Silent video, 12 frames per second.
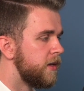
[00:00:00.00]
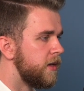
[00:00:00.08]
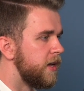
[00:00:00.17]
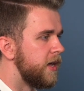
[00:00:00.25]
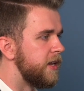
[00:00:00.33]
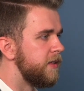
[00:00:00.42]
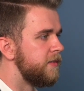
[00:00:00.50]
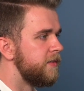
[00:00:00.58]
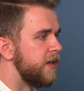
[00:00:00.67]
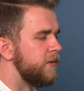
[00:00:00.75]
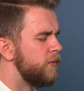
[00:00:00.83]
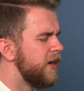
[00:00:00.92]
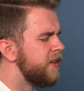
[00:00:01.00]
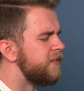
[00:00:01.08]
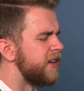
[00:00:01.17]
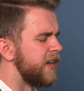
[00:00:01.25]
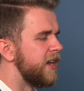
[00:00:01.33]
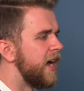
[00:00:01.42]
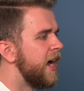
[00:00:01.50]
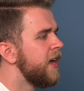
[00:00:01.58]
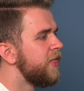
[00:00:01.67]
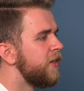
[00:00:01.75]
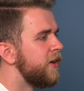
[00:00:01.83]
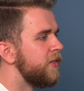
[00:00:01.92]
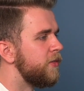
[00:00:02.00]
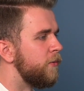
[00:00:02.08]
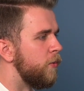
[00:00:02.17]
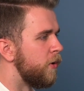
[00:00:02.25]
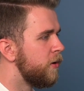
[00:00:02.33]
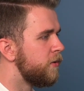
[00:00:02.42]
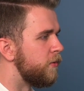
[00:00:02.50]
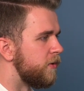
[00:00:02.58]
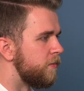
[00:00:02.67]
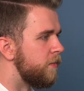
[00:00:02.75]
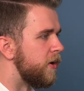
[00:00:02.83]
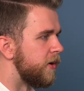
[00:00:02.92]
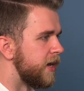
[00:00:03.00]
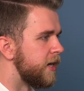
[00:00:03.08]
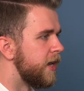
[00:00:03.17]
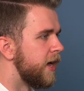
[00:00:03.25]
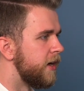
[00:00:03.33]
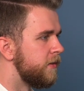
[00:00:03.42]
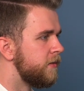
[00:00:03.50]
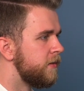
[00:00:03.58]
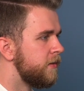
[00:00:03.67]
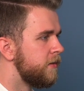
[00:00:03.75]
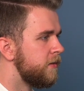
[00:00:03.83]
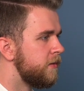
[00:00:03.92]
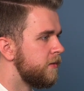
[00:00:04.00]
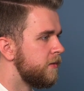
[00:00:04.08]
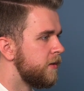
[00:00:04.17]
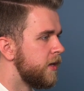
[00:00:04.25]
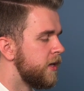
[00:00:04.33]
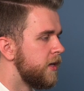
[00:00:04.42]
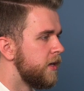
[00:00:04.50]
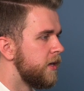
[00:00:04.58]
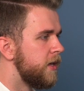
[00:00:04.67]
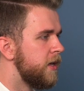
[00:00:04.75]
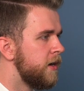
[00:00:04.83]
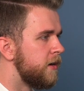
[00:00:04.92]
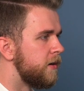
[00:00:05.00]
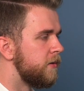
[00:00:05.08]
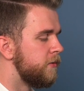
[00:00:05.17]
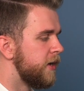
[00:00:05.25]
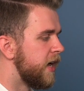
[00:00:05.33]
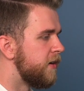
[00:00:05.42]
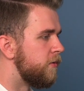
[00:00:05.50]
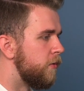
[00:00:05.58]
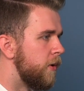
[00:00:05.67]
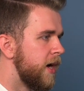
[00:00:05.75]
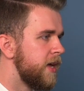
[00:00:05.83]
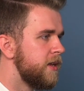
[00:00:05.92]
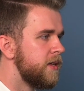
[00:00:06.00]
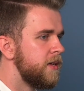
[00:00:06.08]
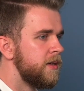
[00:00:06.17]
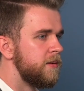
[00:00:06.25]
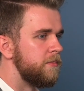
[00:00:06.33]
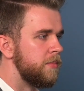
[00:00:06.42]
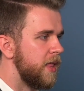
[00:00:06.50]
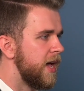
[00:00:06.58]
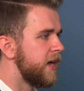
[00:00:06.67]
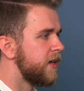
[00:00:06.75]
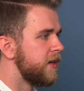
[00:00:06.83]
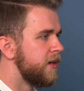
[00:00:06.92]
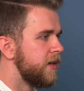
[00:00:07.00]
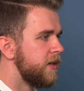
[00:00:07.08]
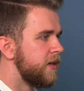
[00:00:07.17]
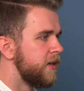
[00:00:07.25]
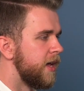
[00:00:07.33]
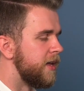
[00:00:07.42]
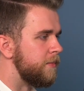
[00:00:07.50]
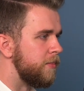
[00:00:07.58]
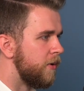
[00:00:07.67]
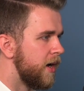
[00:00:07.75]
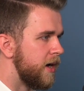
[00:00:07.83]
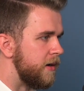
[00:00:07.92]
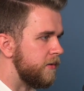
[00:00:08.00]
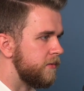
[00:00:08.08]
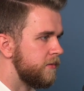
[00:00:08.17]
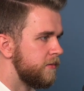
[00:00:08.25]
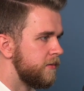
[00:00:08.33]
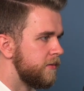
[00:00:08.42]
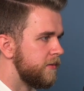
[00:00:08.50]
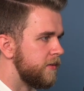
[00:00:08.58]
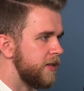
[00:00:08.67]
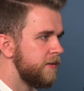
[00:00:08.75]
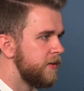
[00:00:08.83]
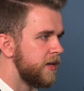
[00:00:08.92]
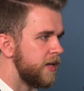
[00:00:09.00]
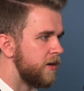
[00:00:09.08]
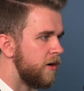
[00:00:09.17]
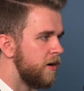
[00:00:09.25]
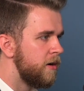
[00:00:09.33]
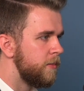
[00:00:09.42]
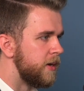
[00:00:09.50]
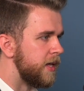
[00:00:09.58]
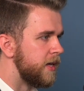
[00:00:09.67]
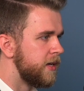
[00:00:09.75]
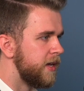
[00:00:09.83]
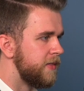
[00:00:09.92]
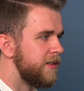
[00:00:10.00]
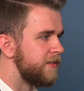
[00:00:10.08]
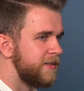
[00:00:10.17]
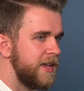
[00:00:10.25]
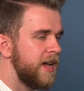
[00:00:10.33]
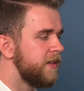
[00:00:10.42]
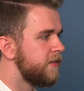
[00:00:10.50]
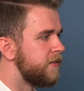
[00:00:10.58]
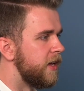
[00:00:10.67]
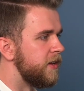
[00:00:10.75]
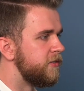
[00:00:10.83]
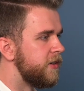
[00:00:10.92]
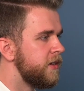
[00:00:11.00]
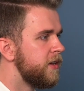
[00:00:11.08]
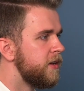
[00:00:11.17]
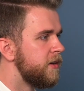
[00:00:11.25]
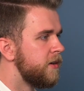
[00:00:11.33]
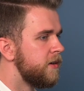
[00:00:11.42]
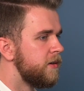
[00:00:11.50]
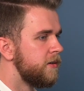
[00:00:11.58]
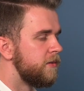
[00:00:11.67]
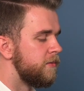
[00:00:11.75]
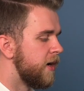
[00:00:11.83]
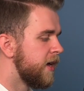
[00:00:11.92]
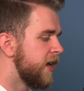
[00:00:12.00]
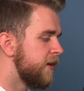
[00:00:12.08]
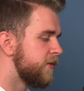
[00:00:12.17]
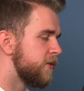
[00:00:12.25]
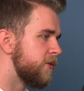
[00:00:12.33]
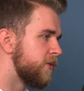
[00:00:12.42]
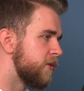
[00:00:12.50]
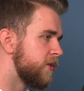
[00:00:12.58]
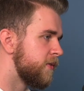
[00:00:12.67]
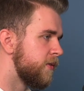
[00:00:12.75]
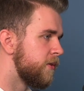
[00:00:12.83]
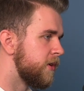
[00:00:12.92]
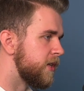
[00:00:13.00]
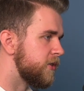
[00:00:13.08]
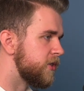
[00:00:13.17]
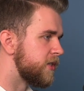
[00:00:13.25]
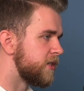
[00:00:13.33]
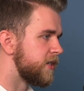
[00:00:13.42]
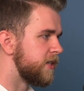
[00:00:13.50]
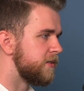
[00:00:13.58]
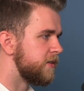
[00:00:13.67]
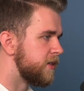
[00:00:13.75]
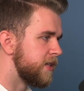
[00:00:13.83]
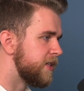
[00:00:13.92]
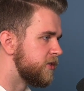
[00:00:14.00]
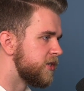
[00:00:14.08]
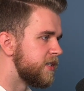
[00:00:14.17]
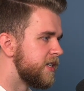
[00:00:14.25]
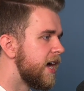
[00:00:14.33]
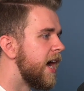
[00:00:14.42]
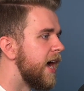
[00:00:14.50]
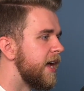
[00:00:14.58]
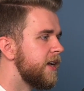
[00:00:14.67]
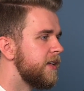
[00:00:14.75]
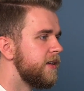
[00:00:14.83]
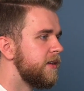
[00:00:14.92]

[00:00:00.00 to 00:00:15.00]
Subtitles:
And he said, wait a second, I thought the world was burning down. Here we have white, black, and brown living in harmony in this gas station right after George Floyd just died.